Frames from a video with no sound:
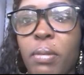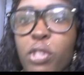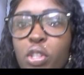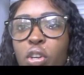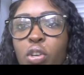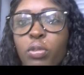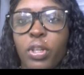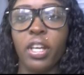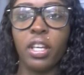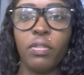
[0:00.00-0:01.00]
but I'm just going to hold
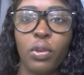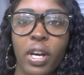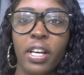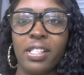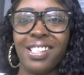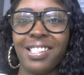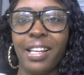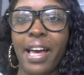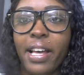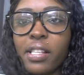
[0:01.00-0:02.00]
it and give you guys this
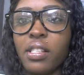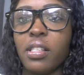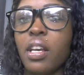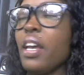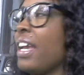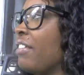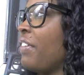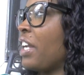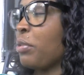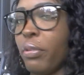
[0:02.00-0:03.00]
last and
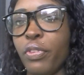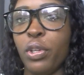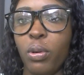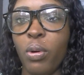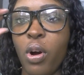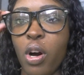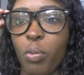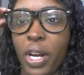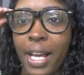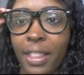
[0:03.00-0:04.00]
final review on
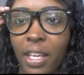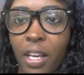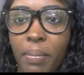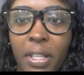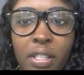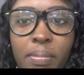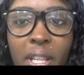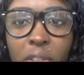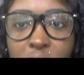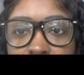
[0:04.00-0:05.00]
what I think about this
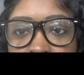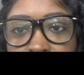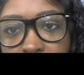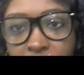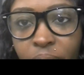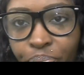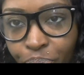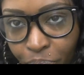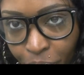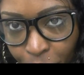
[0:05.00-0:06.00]
My Little Secrets hair.
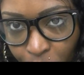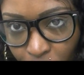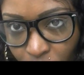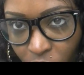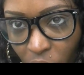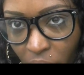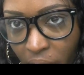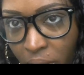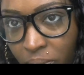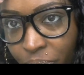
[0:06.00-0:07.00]

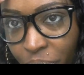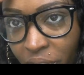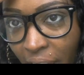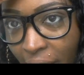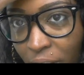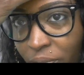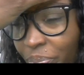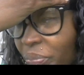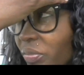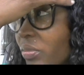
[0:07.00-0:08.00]
Okay, now,
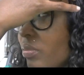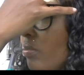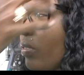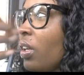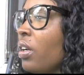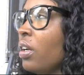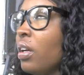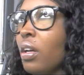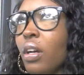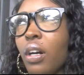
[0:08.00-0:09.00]

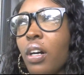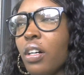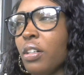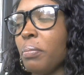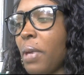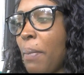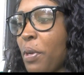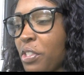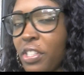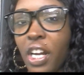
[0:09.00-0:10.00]
I
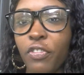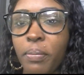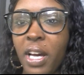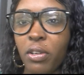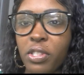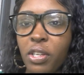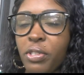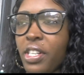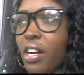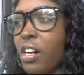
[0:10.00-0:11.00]
purchased the hair from
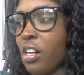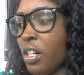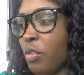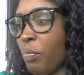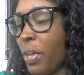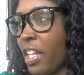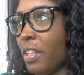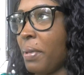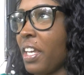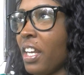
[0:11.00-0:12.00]
MyLittleSecrets.com. In
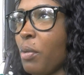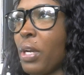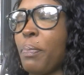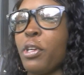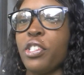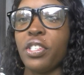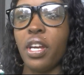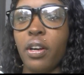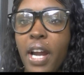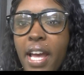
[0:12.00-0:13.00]
the beginning, when I purchased the
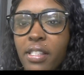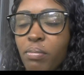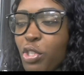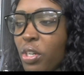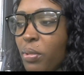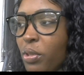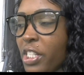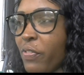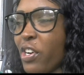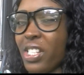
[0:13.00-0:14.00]
hair, I had some trouble
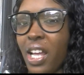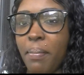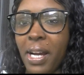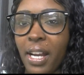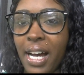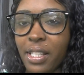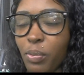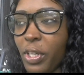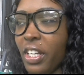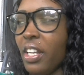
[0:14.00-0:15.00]
as far as like my knots
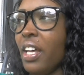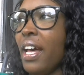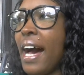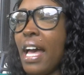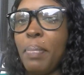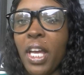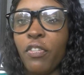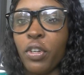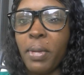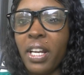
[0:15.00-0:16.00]
went. I had
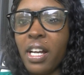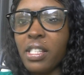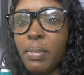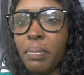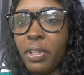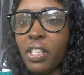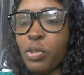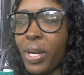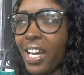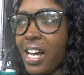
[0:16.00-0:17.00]
paid for my knots to be
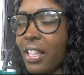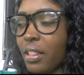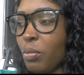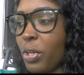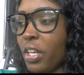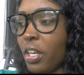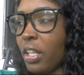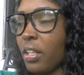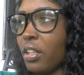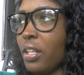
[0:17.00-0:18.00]
bleached. When I got the wig,
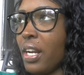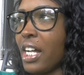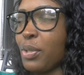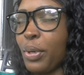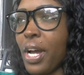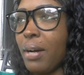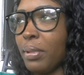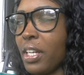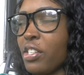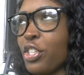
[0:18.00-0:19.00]
the knots were not
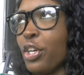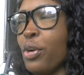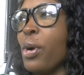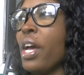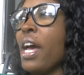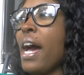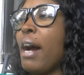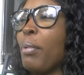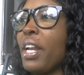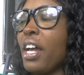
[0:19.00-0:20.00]
bleached. So
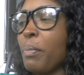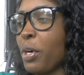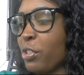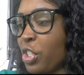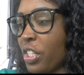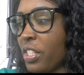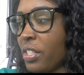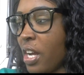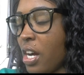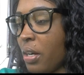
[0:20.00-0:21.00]
I went out and
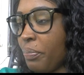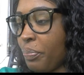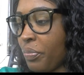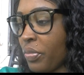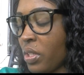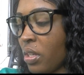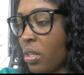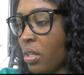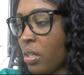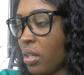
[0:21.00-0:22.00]
purchased a
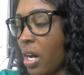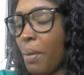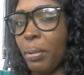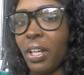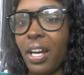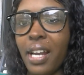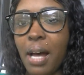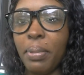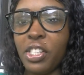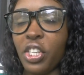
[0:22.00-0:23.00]

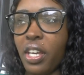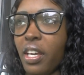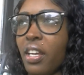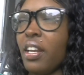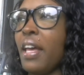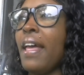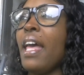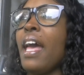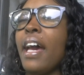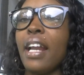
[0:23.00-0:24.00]
knot bleaching kit,
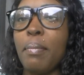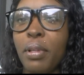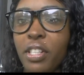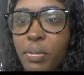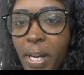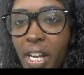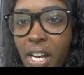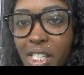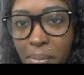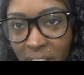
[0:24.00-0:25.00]
and I bleached my knots